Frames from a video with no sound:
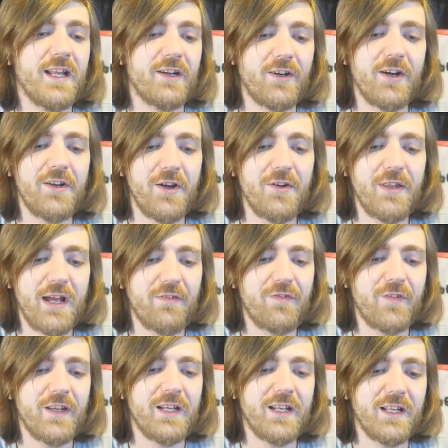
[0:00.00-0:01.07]
Yeah, I know
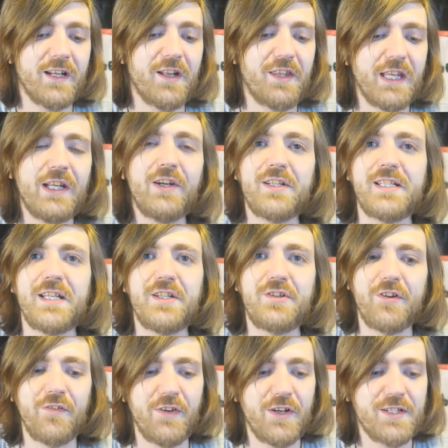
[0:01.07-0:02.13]
that feeling. I think us
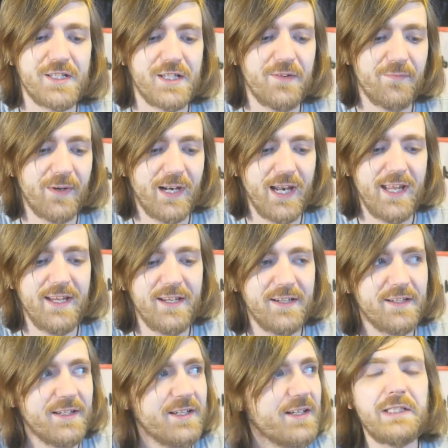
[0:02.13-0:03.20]
introverts can
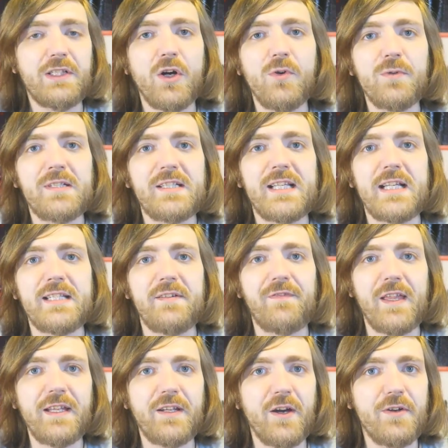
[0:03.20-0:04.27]
relate. And Golg says
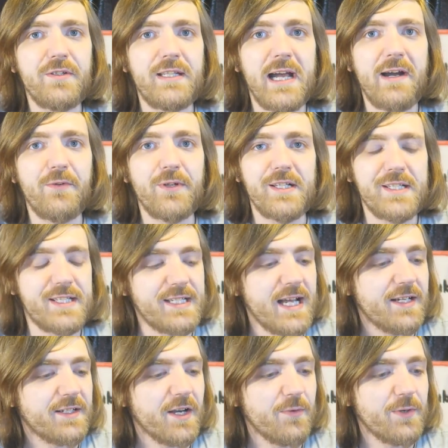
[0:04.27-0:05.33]
if they go down
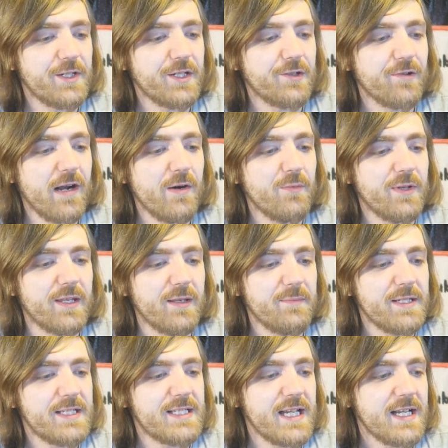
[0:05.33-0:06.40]
instead, go underground with
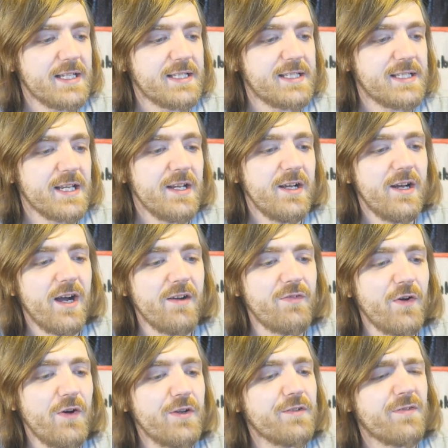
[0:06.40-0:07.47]
him. He says,
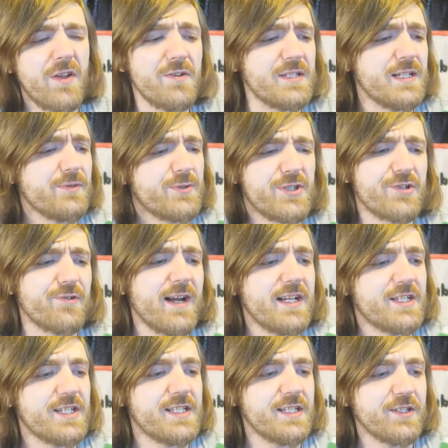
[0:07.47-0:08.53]
"I've heard of those little
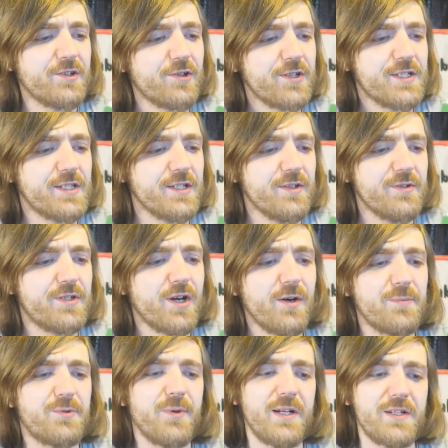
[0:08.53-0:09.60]
scratches in the crust that you
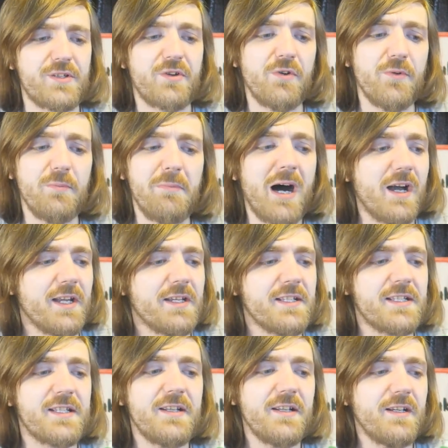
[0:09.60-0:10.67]
top-dwellers call
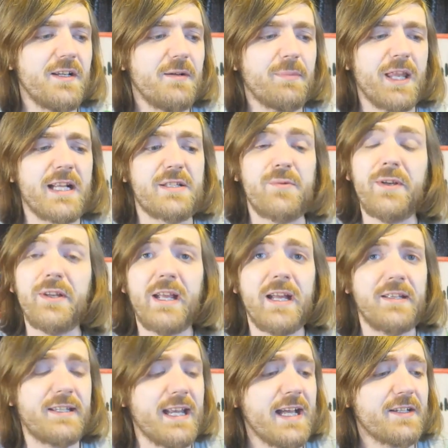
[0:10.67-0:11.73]
mines, but that's where you
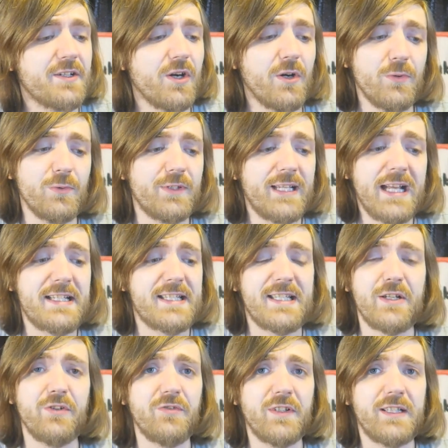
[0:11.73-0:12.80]
get dead gold, dead
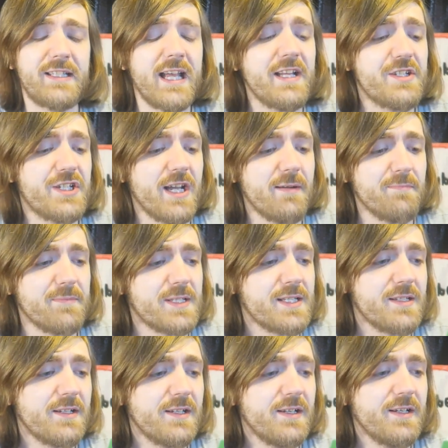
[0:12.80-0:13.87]
silver, dead
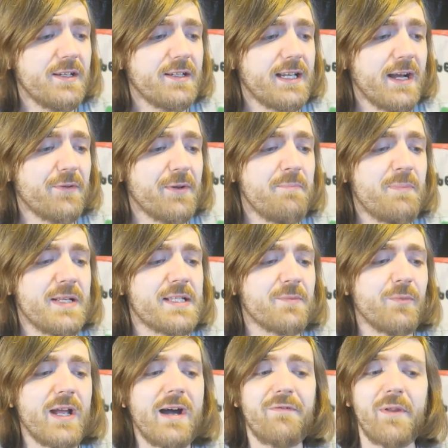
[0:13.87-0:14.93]
gems. Down in
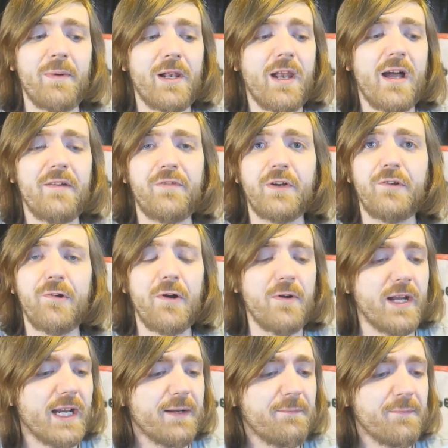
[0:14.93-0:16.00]
Bism, we have them alive and
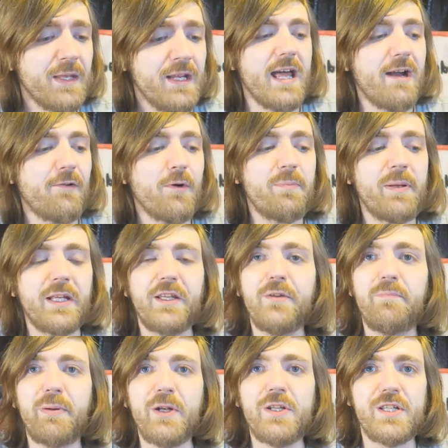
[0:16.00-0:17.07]
growing. There I'll
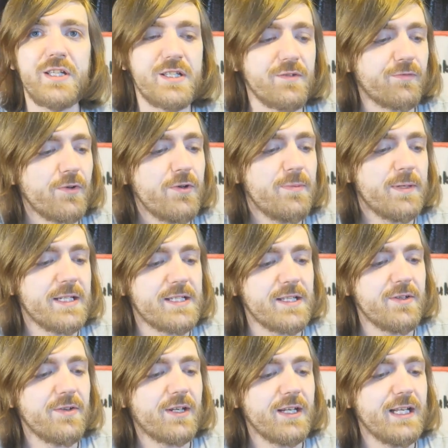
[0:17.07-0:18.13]
pick you bunches of
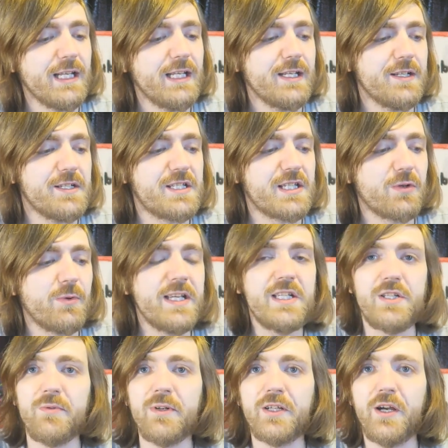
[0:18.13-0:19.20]
rubies that you can eat and
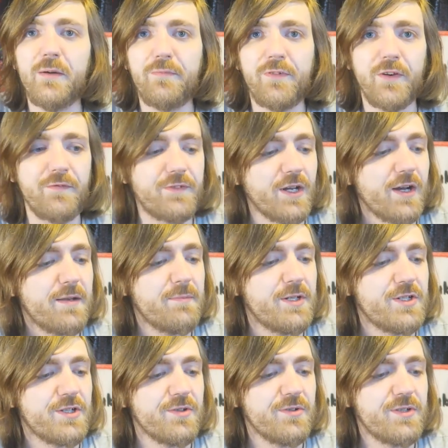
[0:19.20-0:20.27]
squeeze you a cupful of
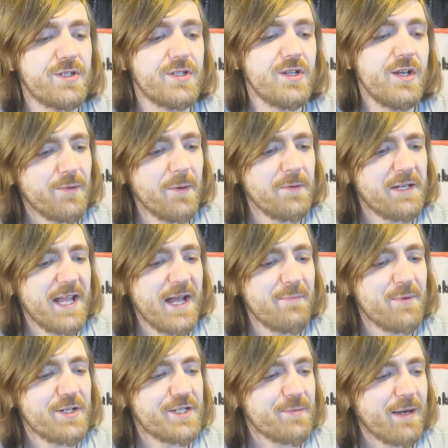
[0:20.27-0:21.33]
diamond juice. You won't
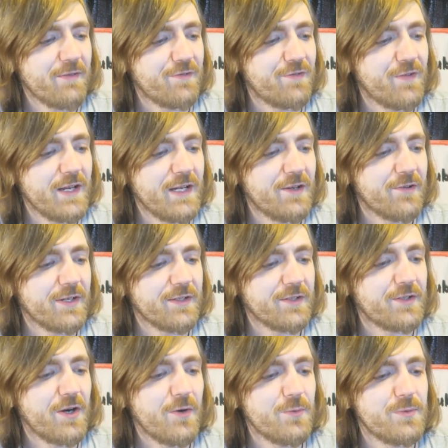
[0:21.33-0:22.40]
care much about
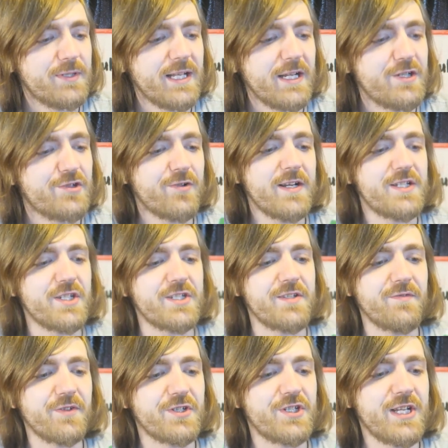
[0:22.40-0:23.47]
fingering the cold dead
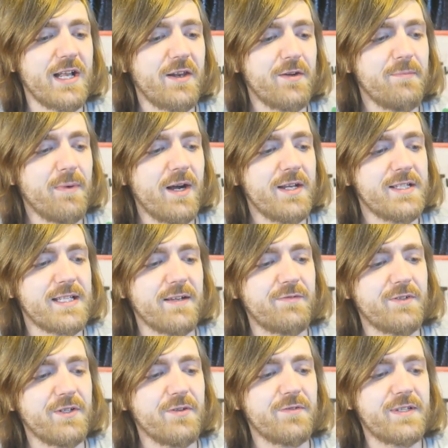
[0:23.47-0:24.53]
treasures of your shallow mines
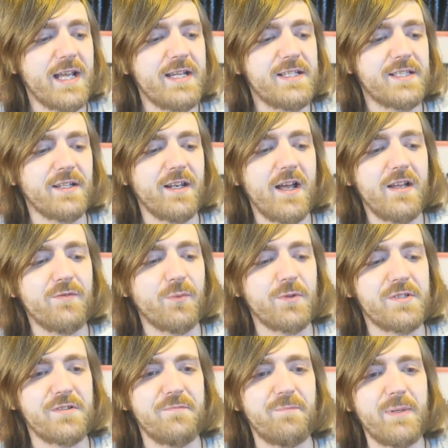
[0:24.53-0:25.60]
after you have tasted the live
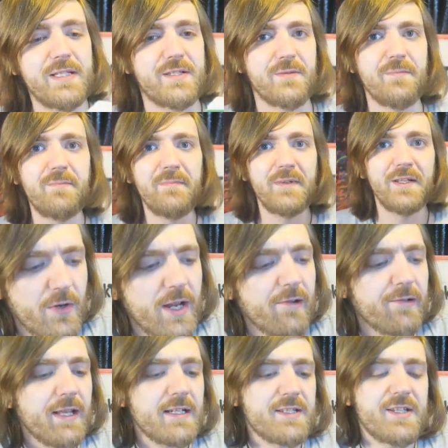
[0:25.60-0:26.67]
ones of Bism." Oh
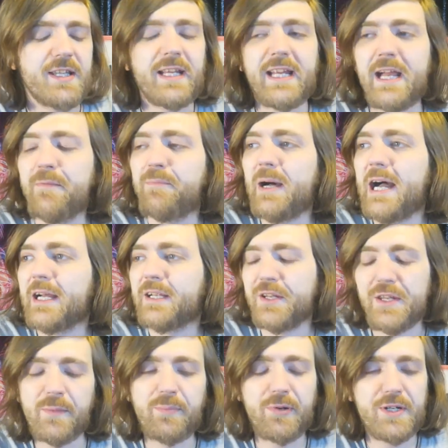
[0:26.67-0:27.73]
yeah, and then so they get
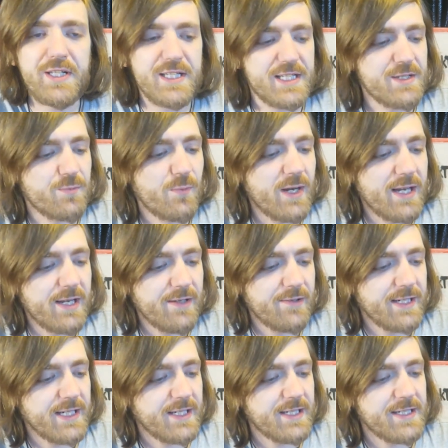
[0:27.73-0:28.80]
back and the prince is
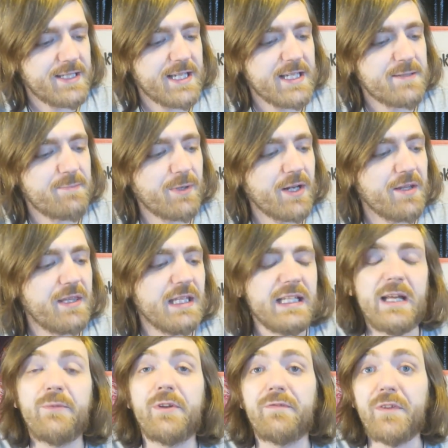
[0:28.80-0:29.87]
wearied, and it says, "But I
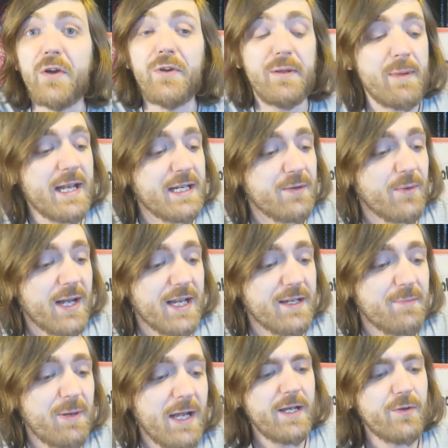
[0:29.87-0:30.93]
think they would have known him
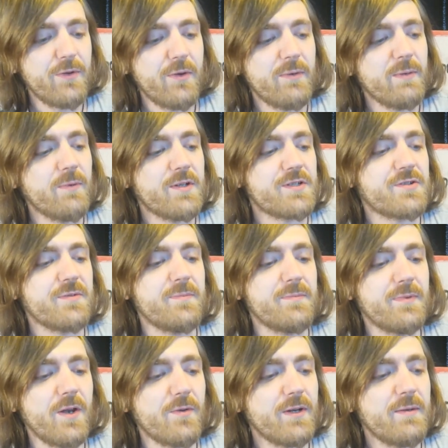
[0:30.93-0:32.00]
anyway. Pale though he was
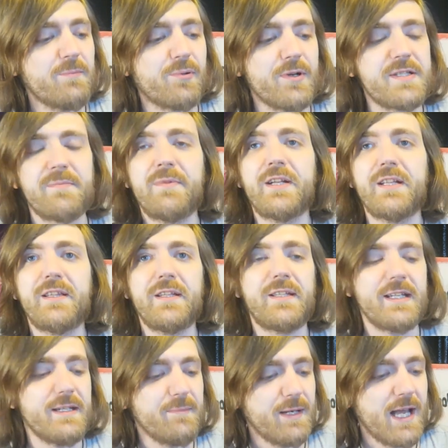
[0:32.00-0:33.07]
from long imprisonment in
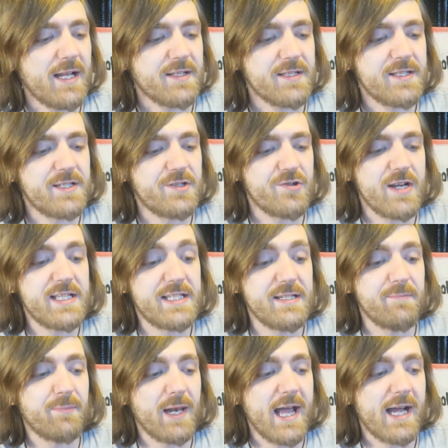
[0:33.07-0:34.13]
the deep lands,
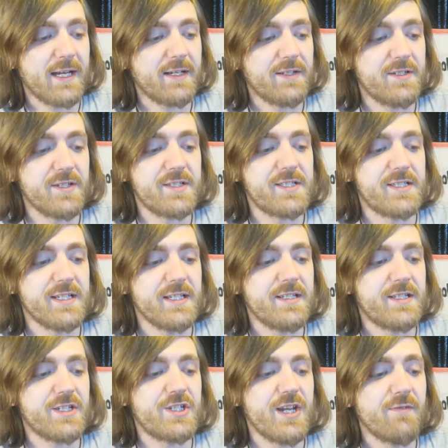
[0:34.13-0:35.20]
dressed in black,
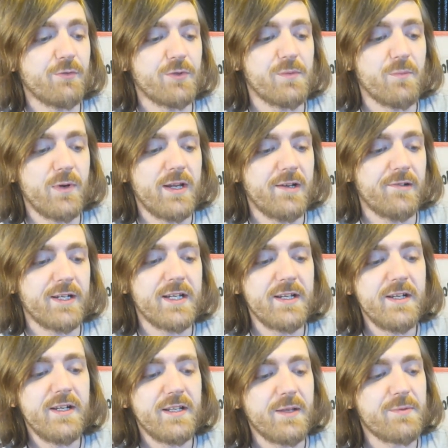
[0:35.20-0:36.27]
dusty, dishevelled and
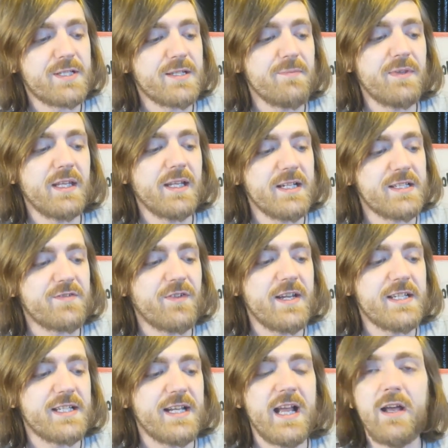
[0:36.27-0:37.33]
weary, there was something in his
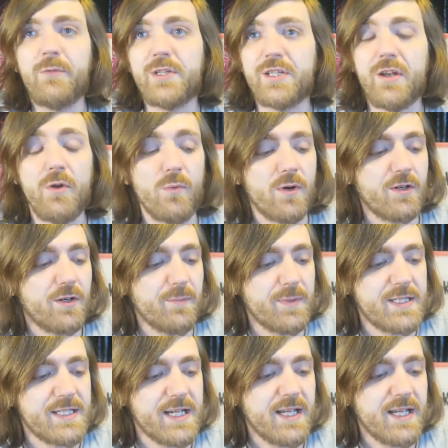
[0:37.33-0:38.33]
face and air which no one could